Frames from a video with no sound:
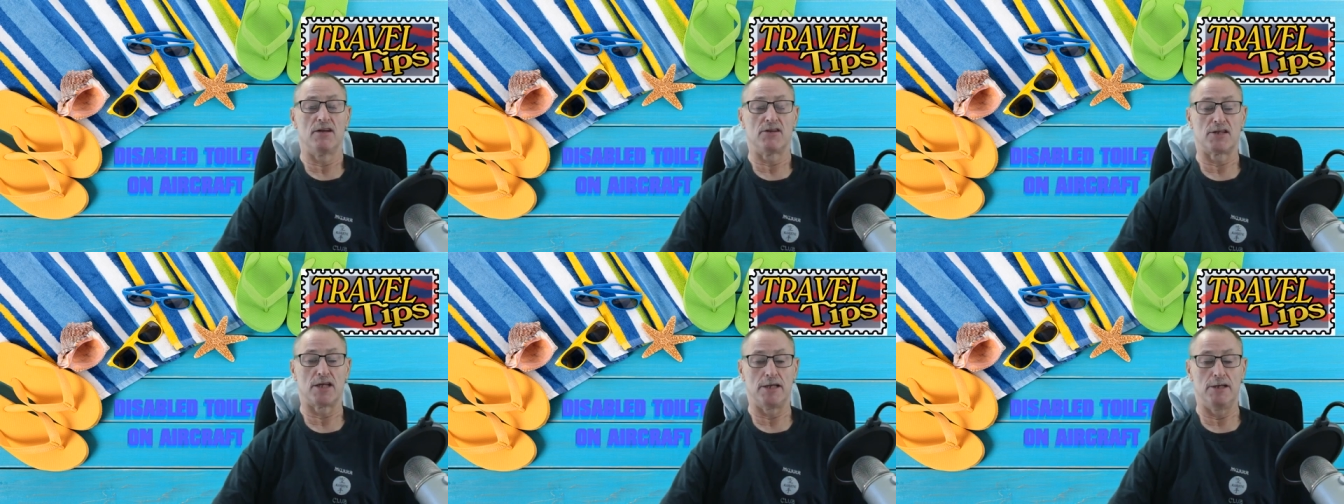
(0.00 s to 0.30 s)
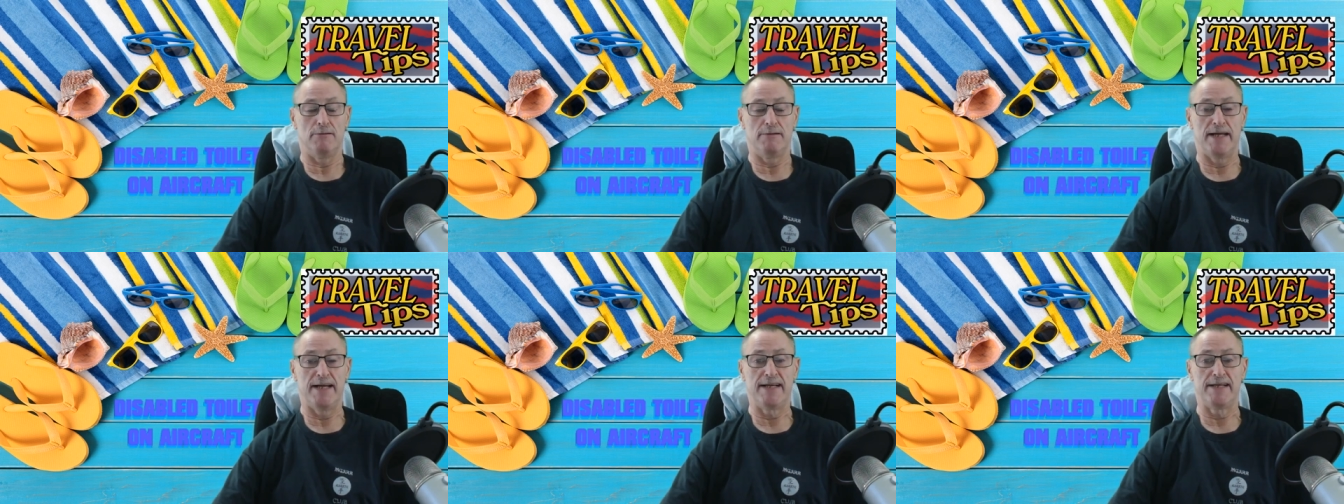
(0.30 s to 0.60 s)
that
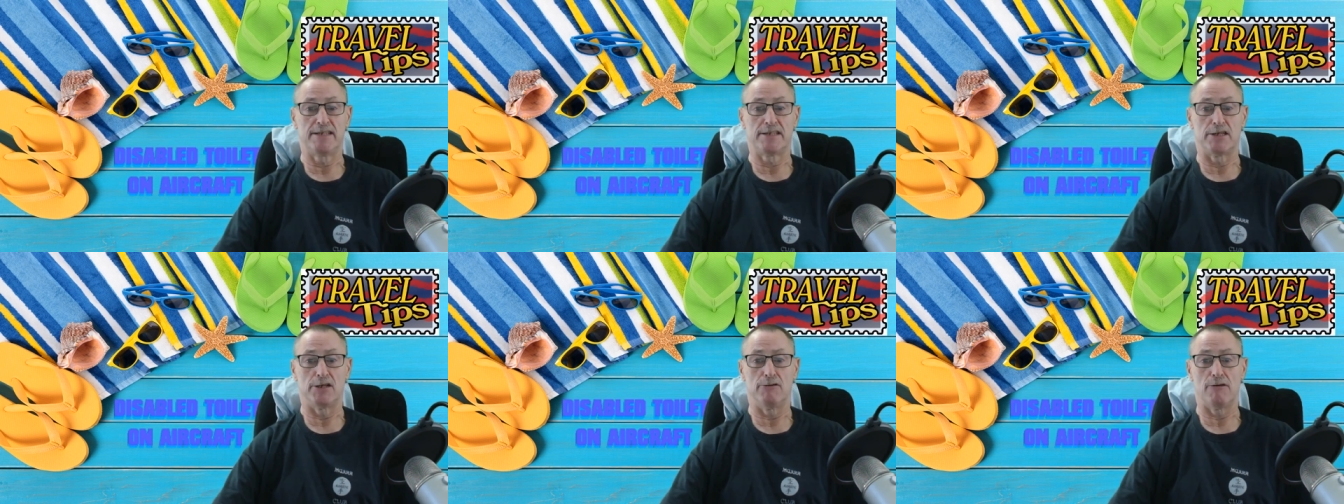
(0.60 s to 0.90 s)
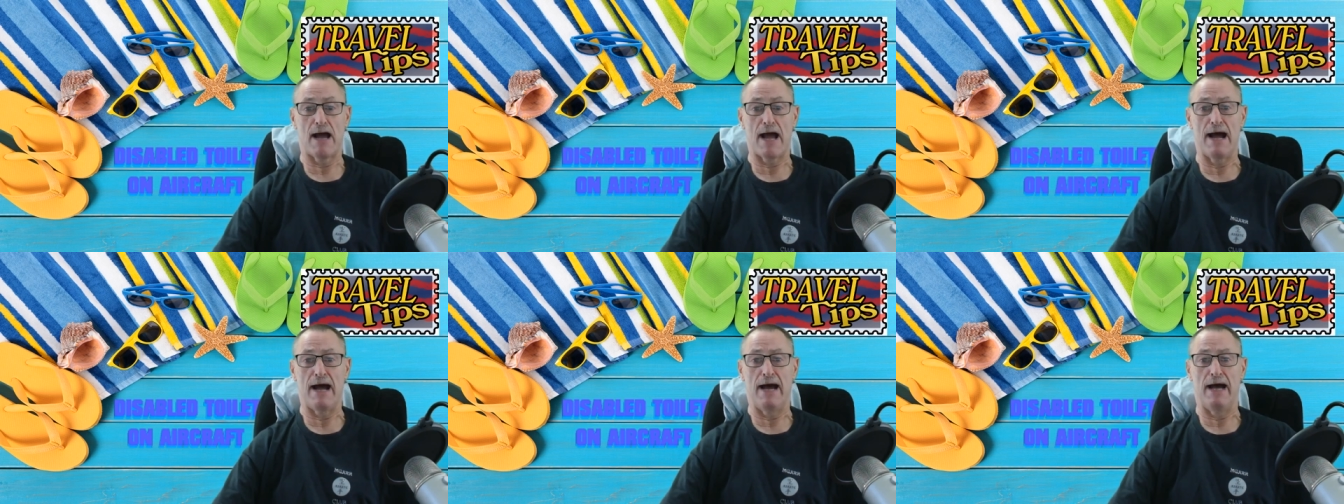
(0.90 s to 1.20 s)
you need to
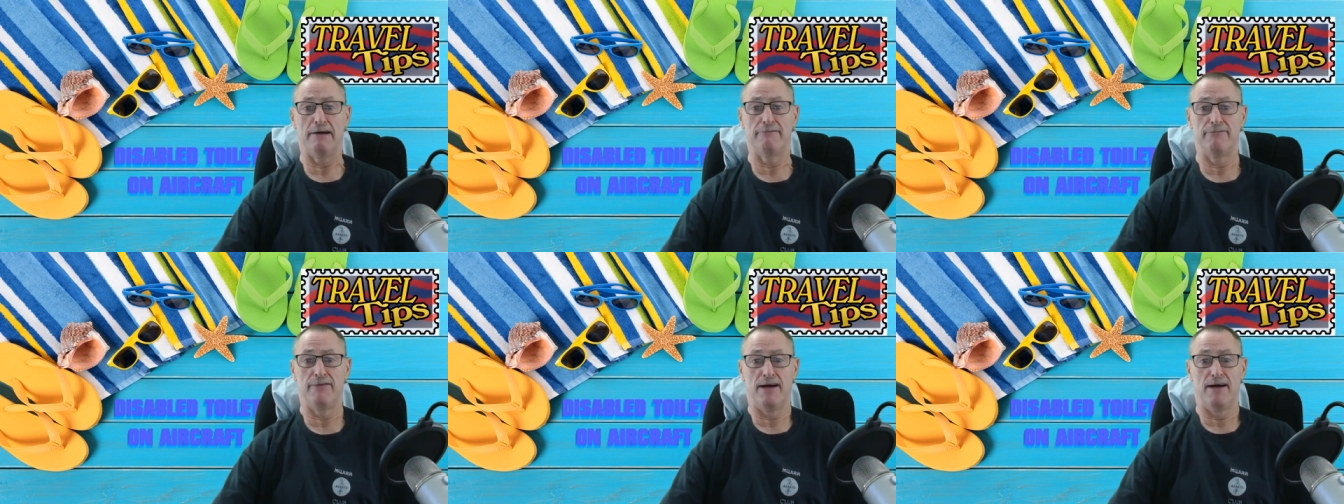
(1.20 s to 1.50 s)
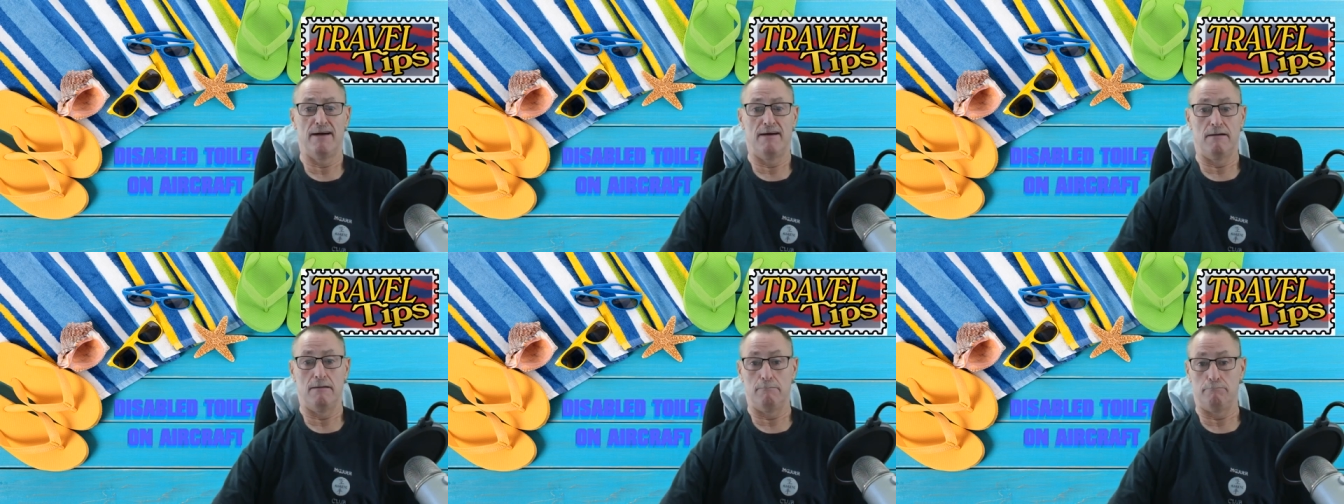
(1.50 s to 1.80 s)
have
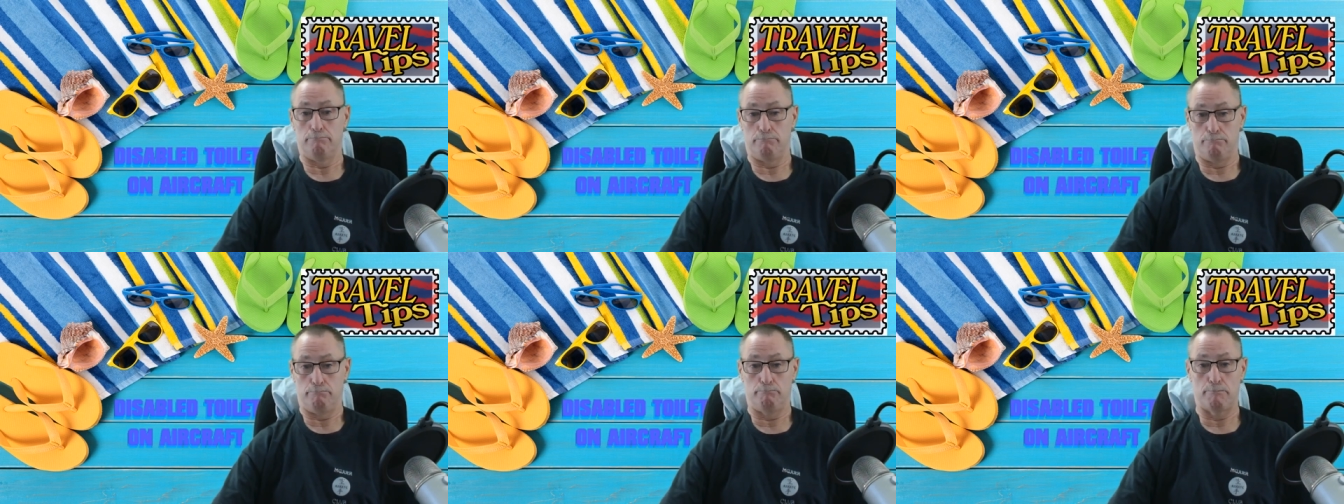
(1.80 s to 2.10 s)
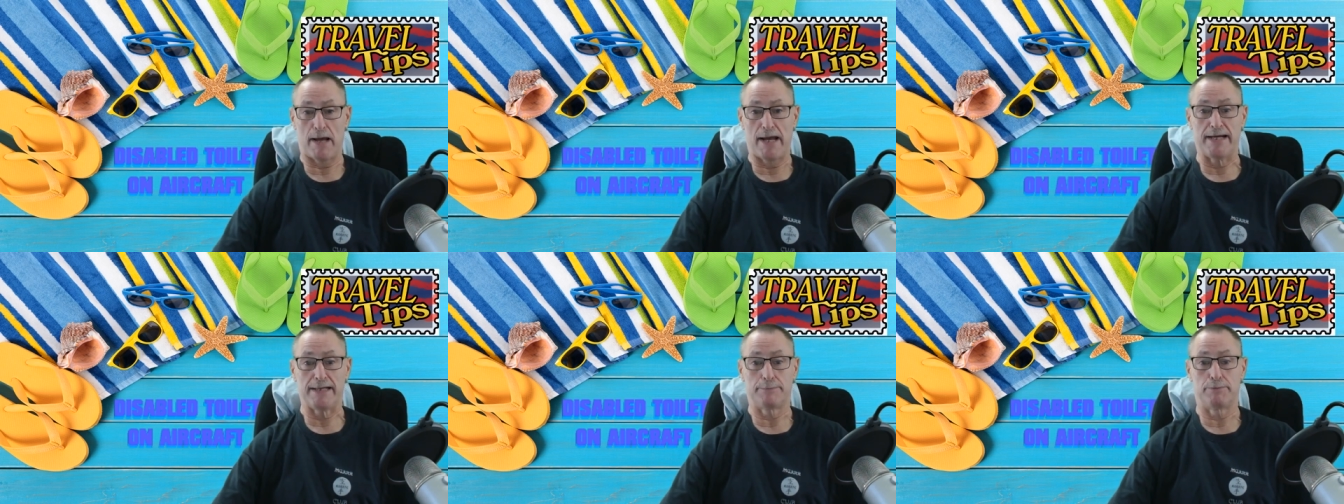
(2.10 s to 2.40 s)

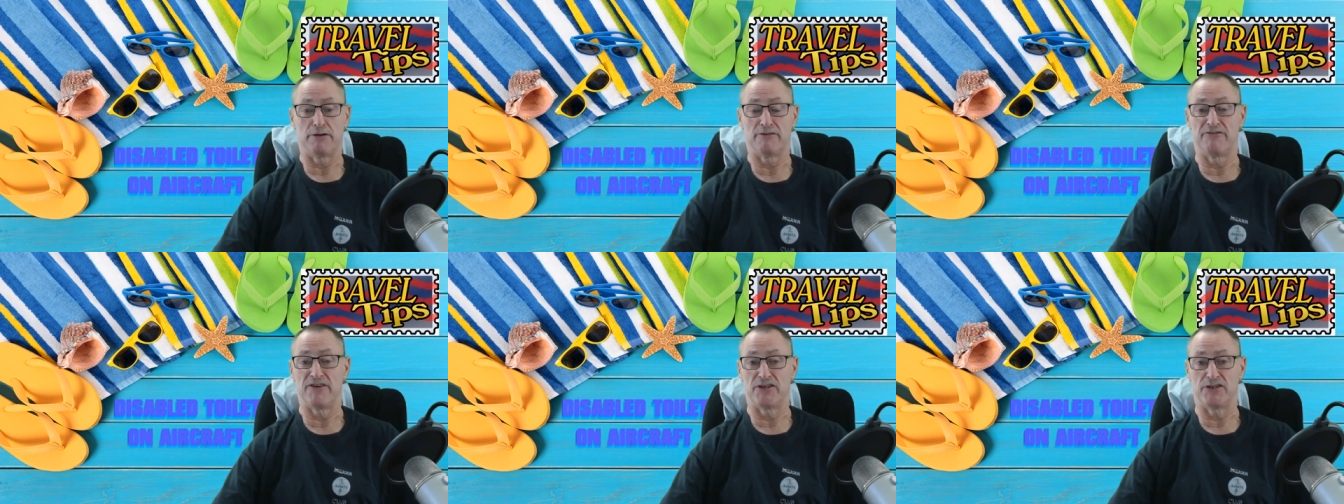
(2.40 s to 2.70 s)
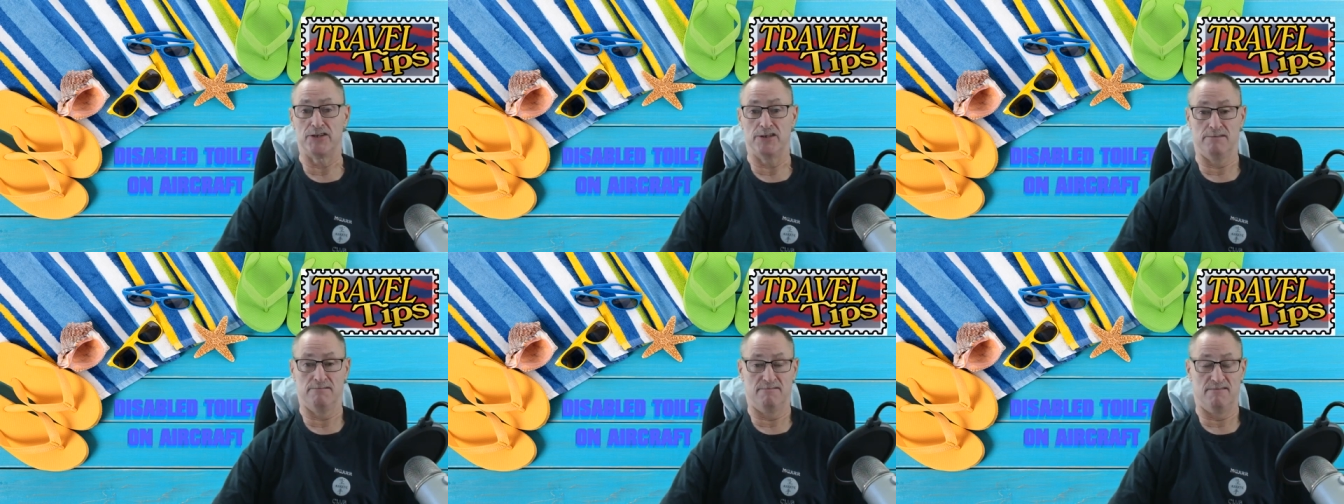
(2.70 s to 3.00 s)
made
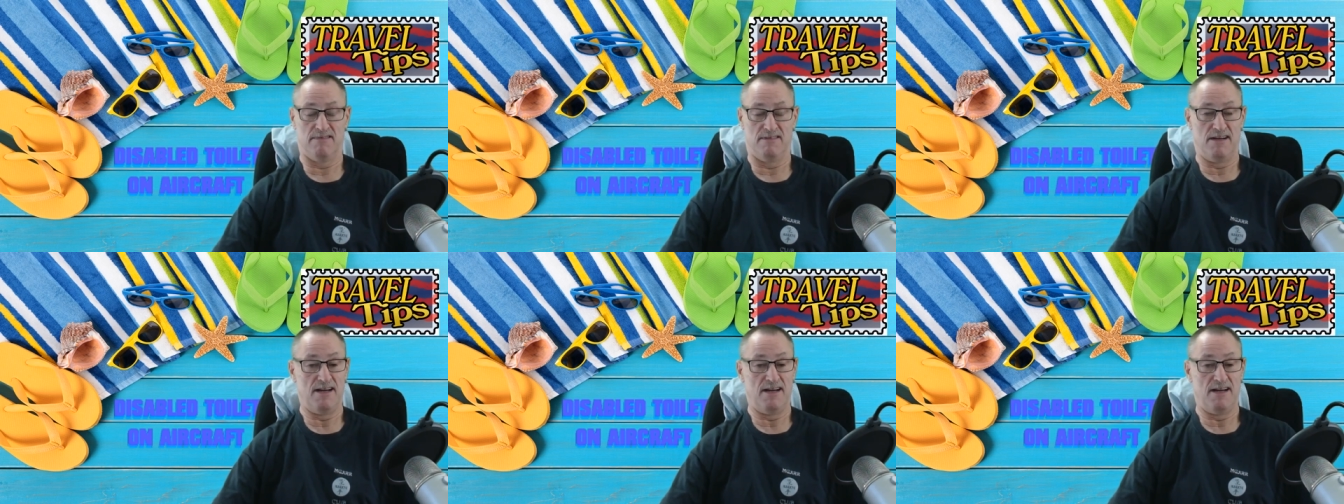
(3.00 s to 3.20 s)
provision,